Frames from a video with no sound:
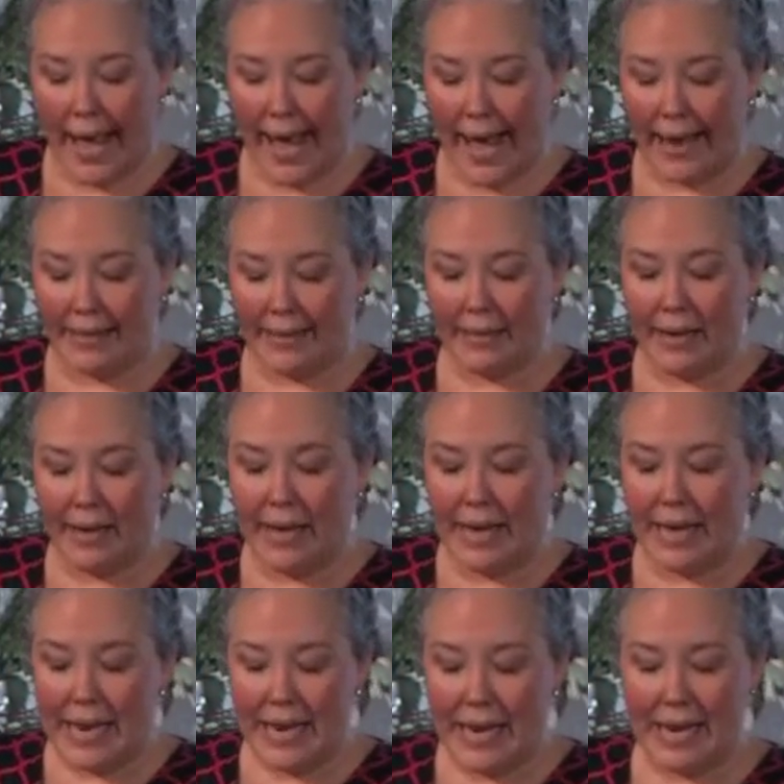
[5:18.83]
And in
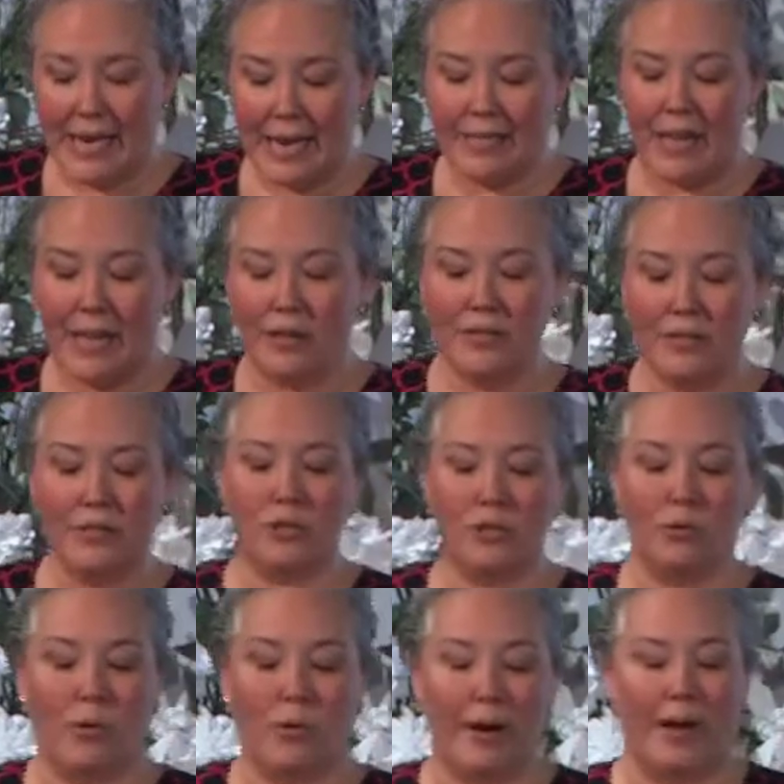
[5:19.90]
it, he tells a
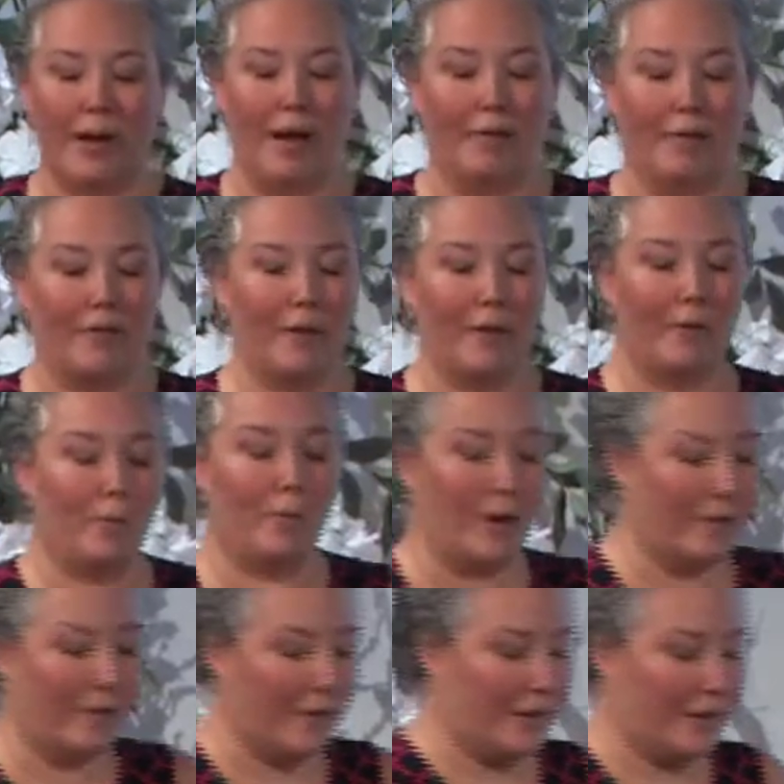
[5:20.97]
story of
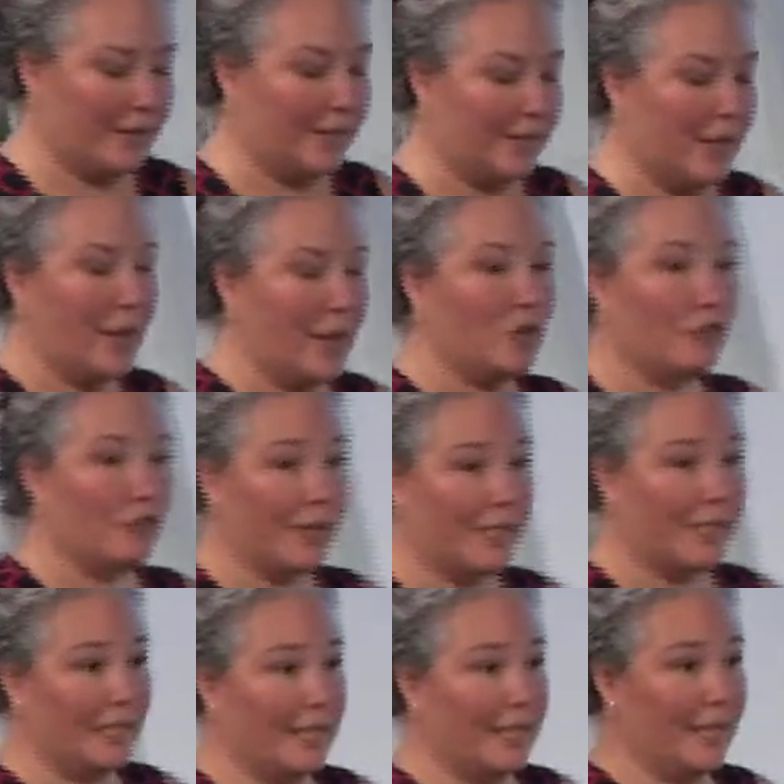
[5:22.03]
one of his
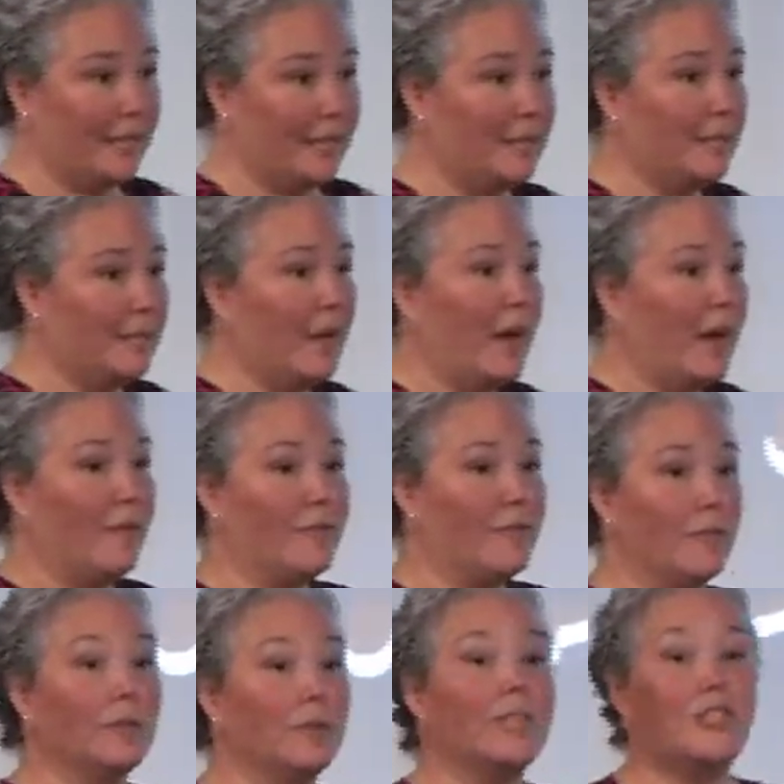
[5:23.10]
trustees of
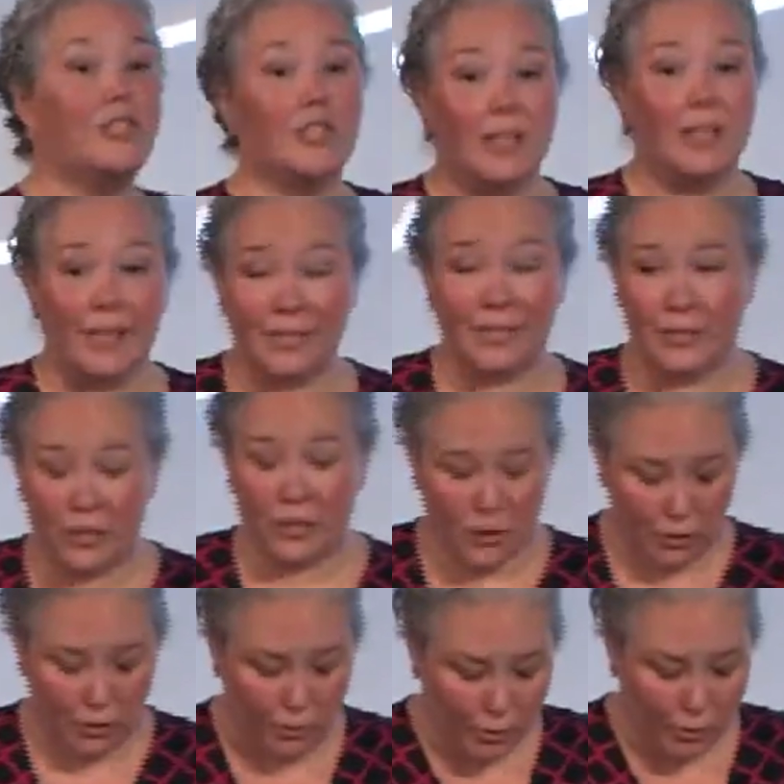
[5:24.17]
the Religious Science
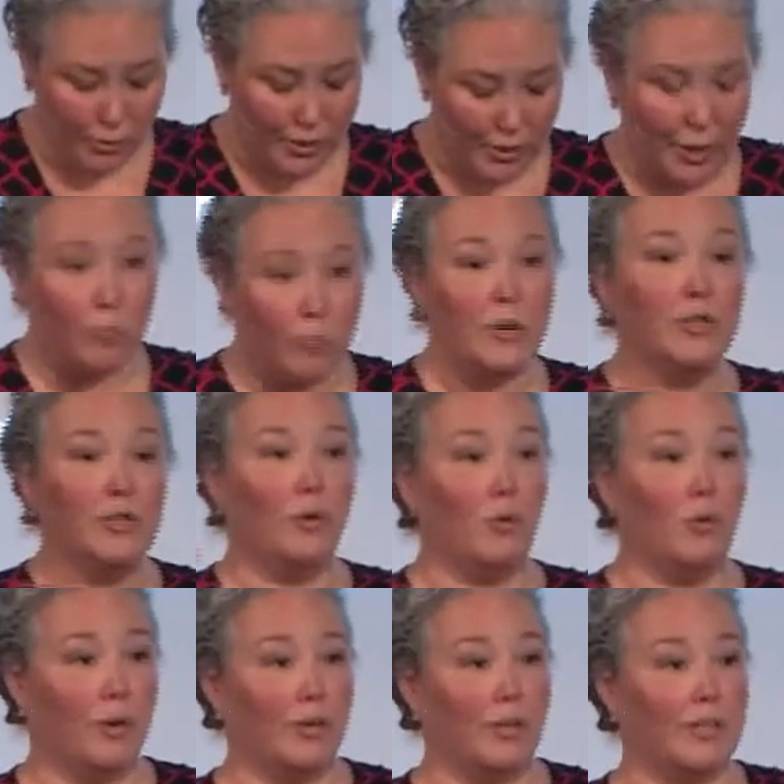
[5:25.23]
Institute, which was the original
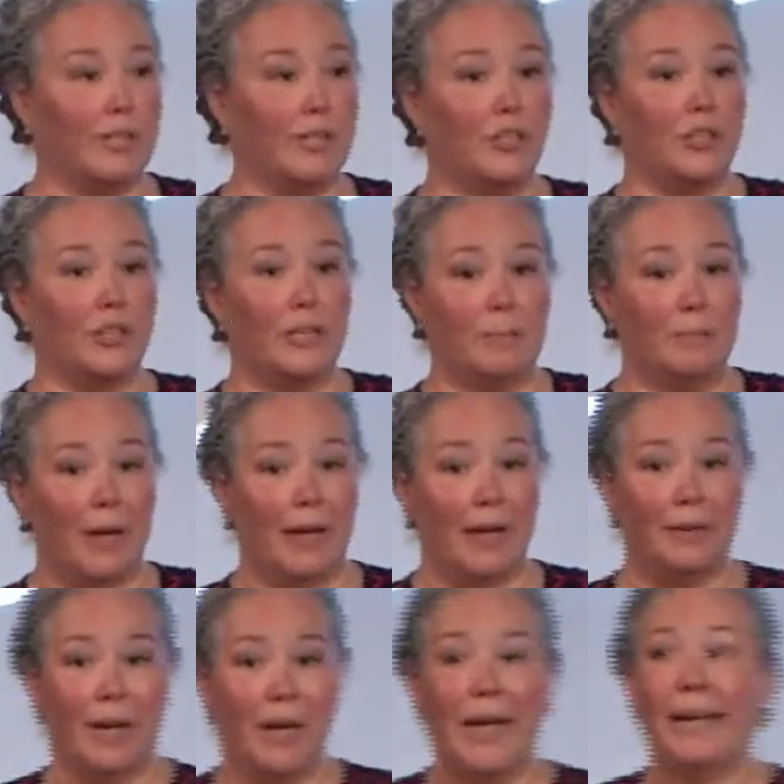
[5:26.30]
organization he
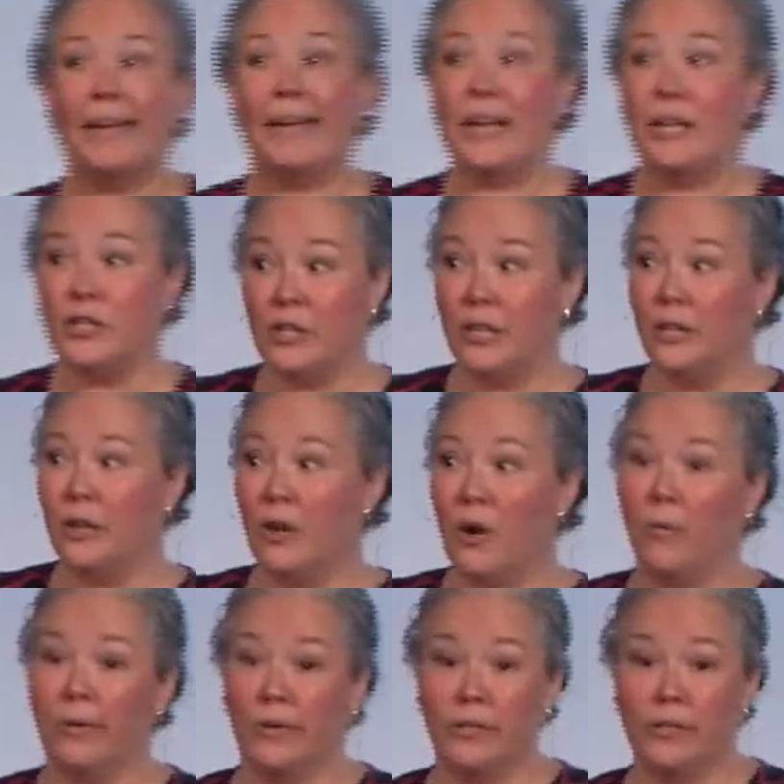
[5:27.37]
made. In case you didn't
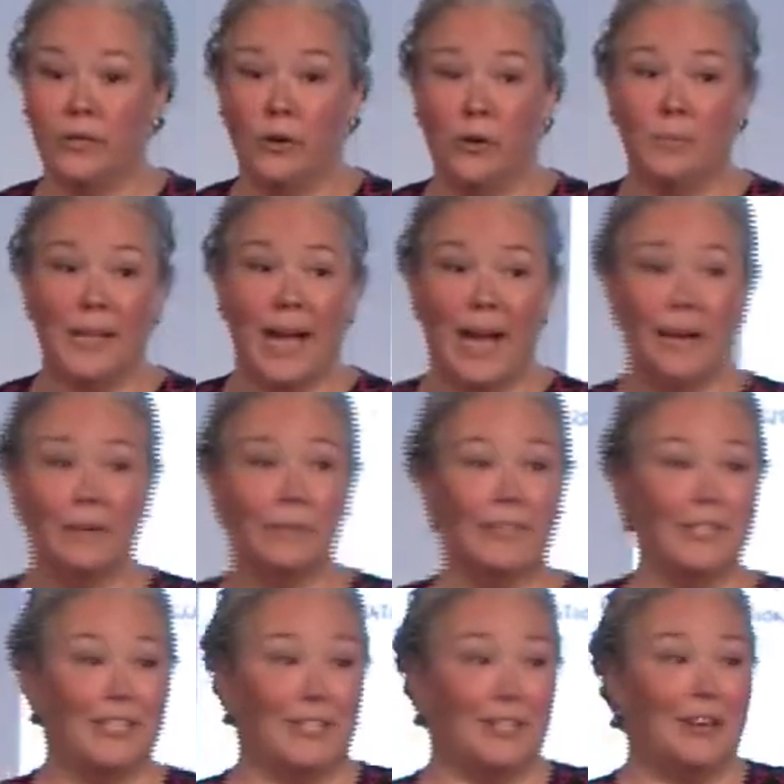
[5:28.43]
know, Ernest Holmes
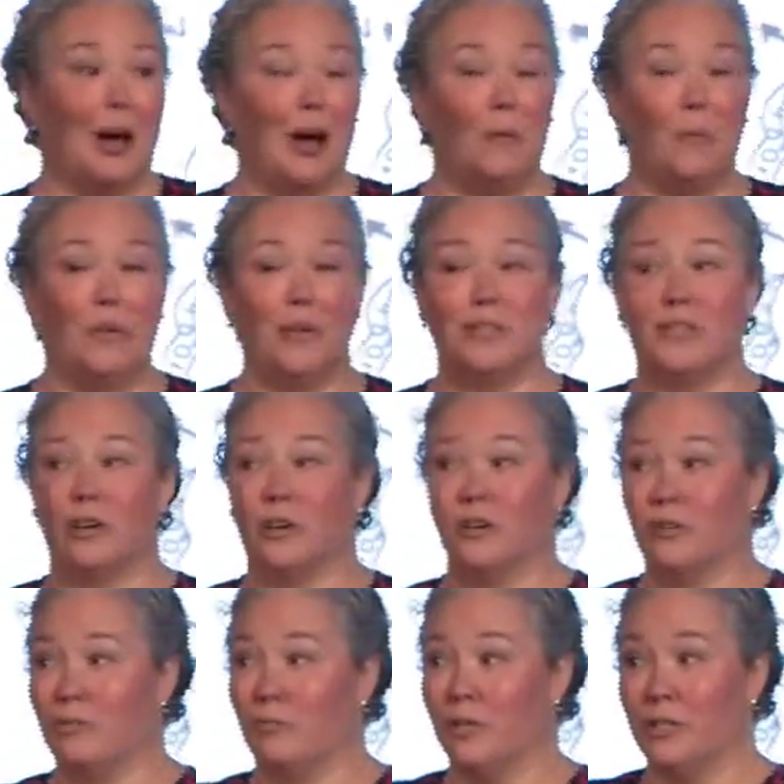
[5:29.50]
adamantly did not want to start
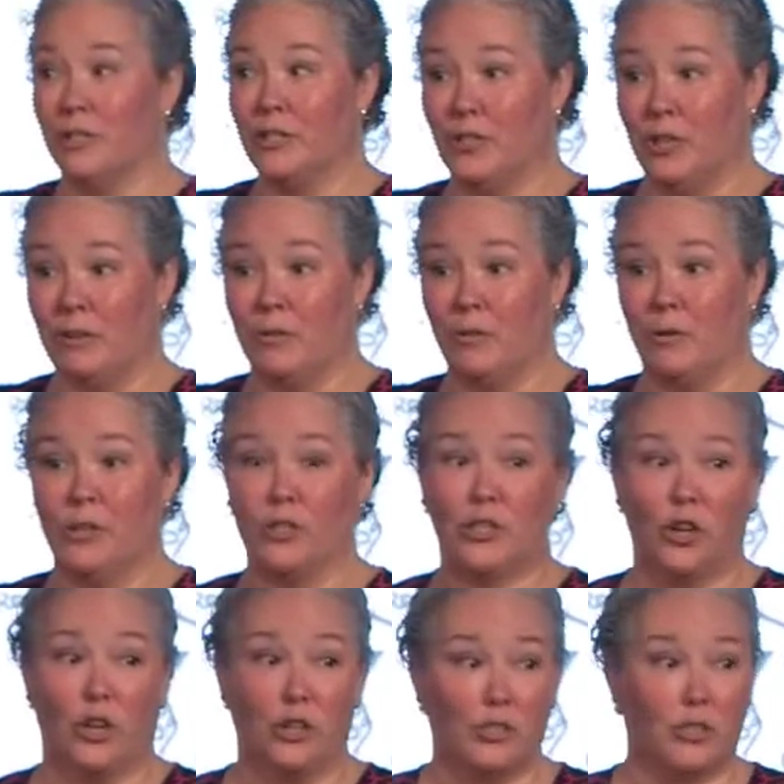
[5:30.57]
a religion or a
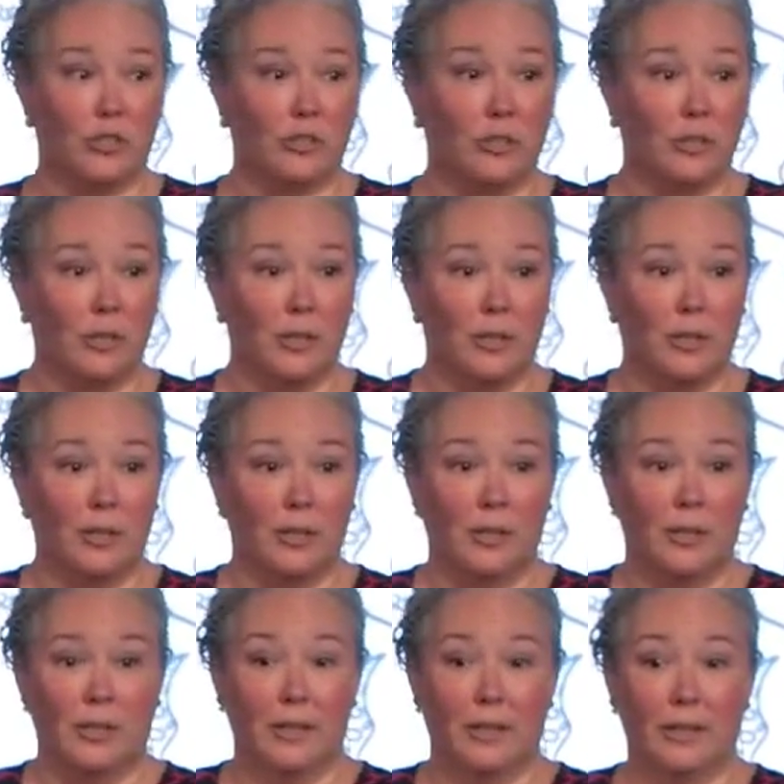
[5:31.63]
church.
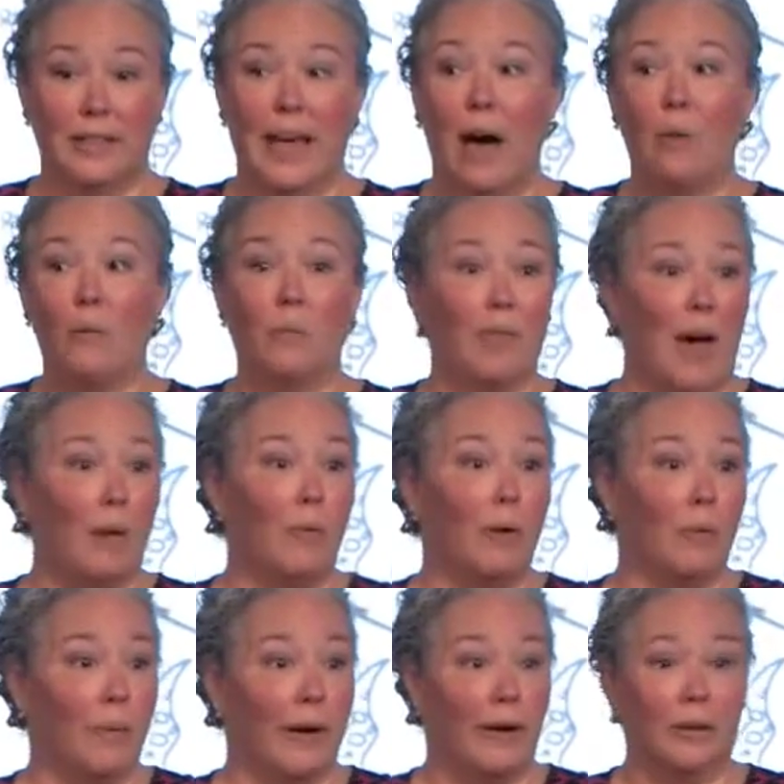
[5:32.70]
That
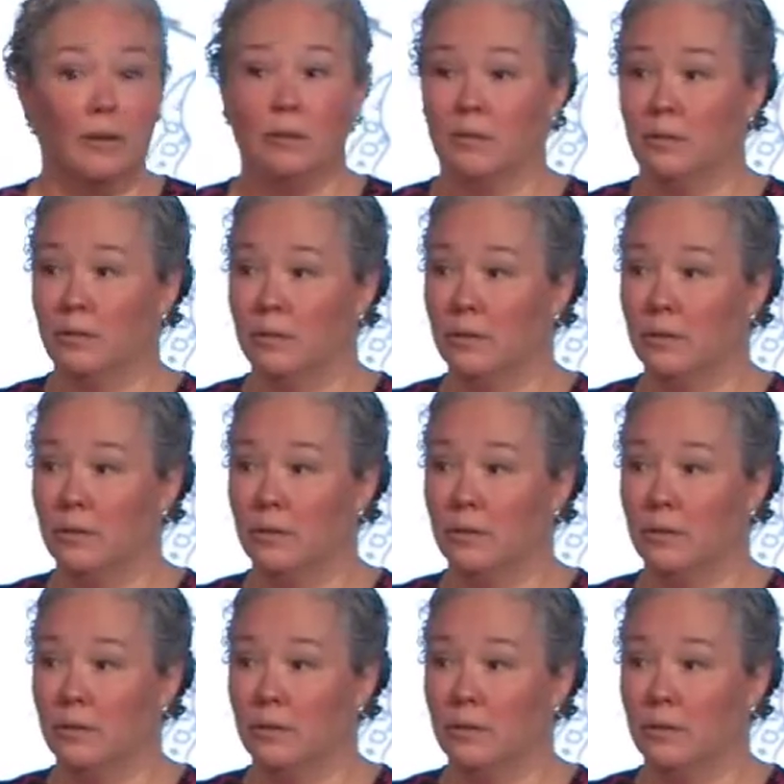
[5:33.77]
went well.